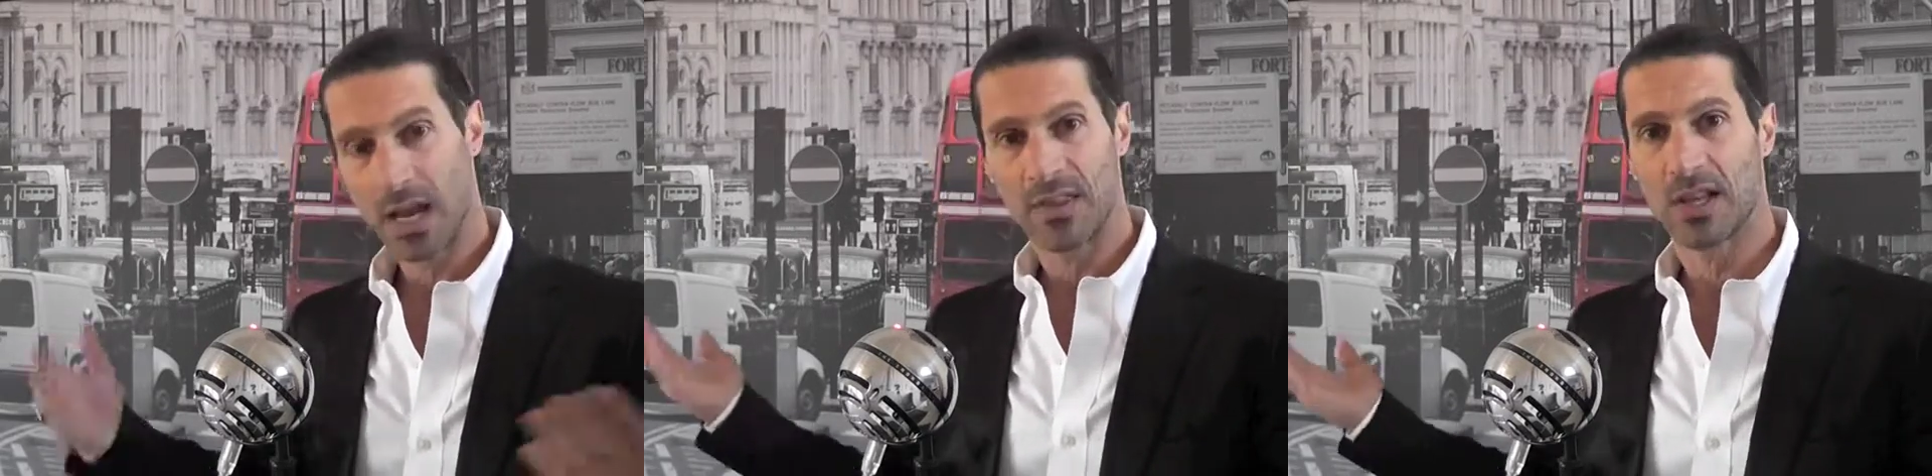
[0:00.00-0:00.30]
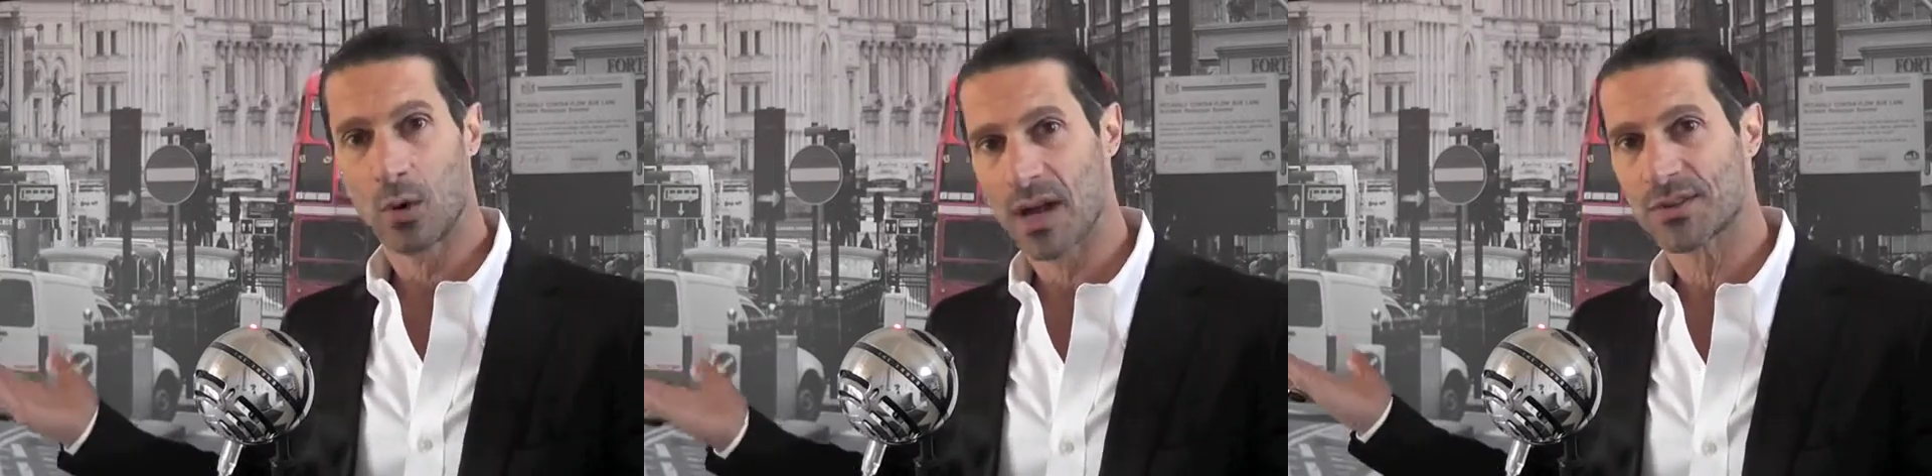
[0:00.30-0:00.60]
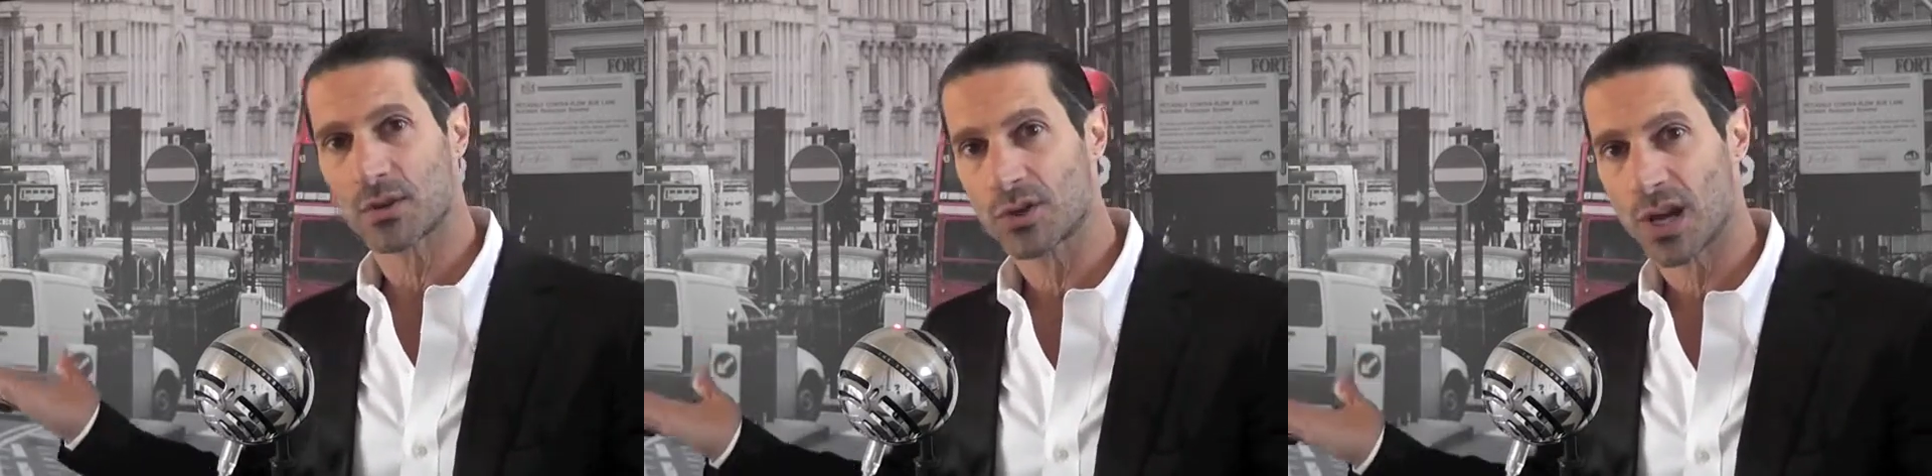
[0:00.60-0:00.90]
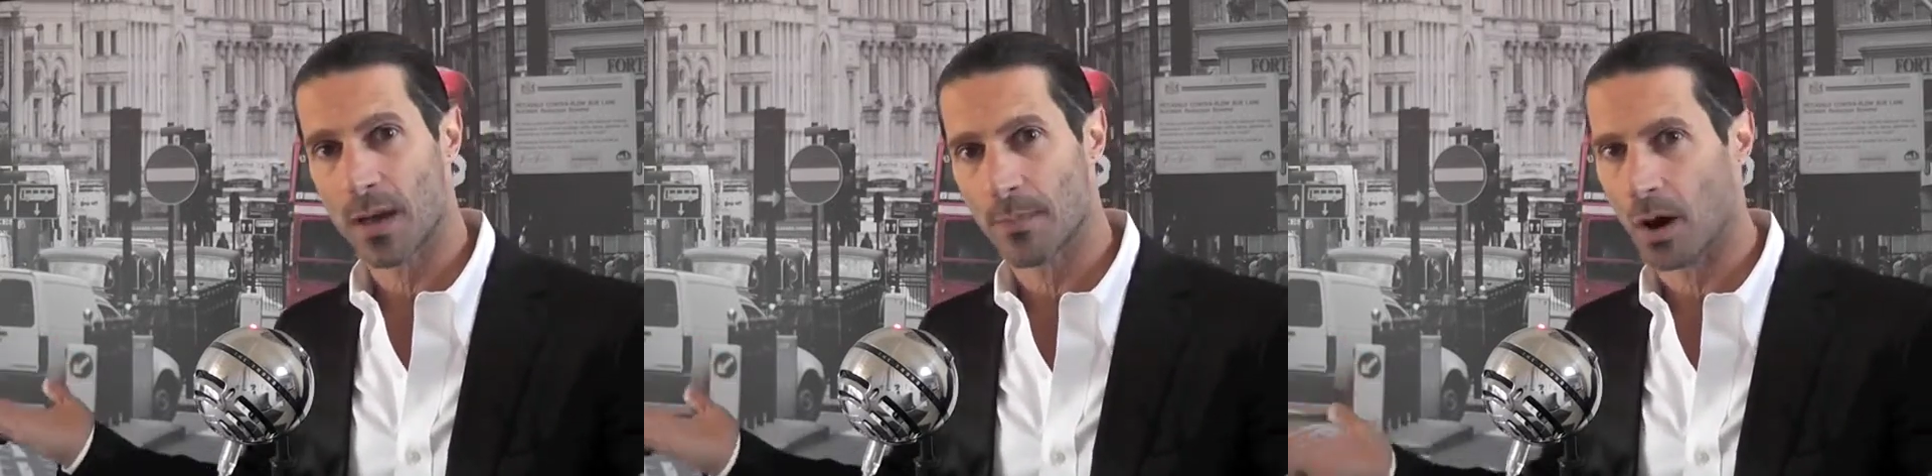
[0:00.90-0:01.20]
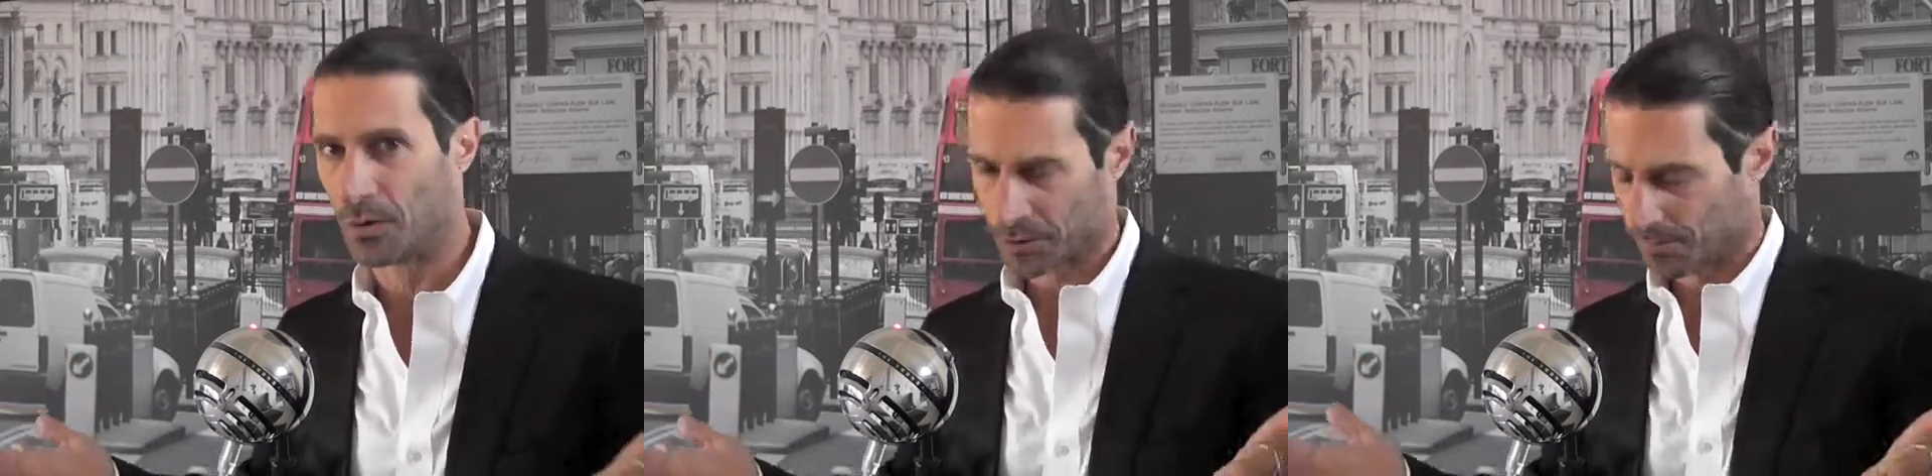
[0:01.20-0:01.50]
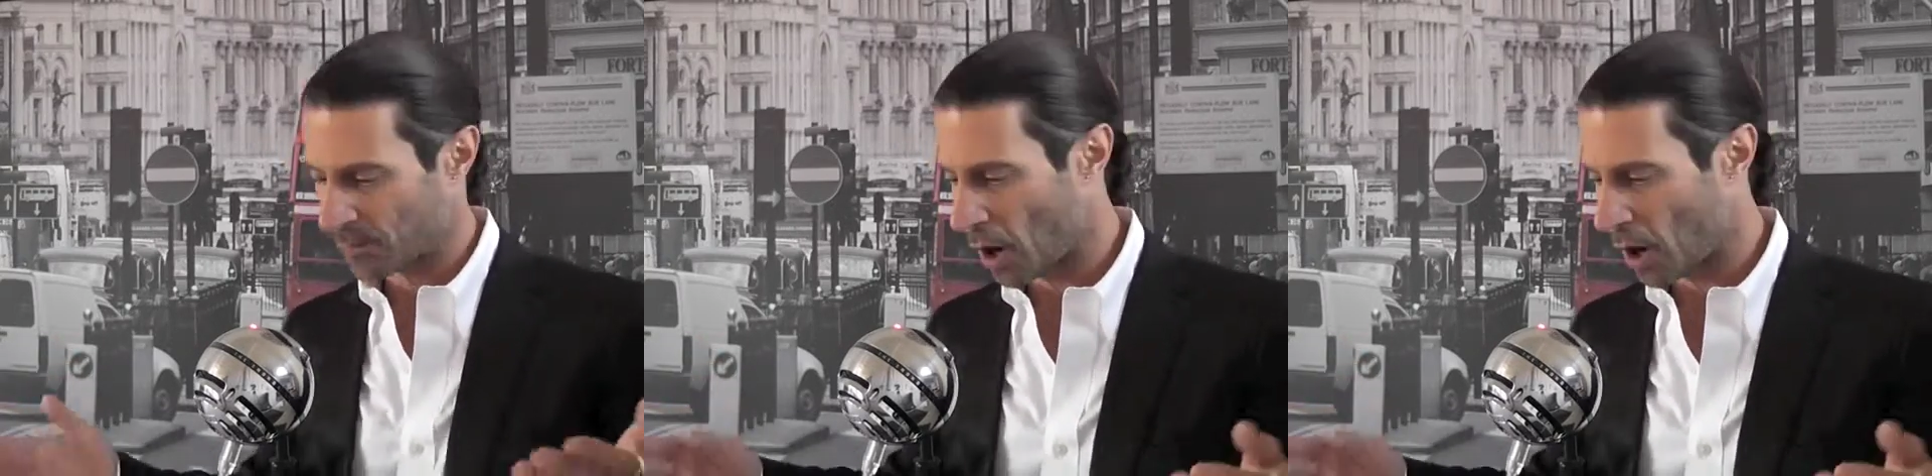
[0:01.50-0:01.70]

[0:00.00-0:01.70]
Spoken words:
in the U.S. are GMOs.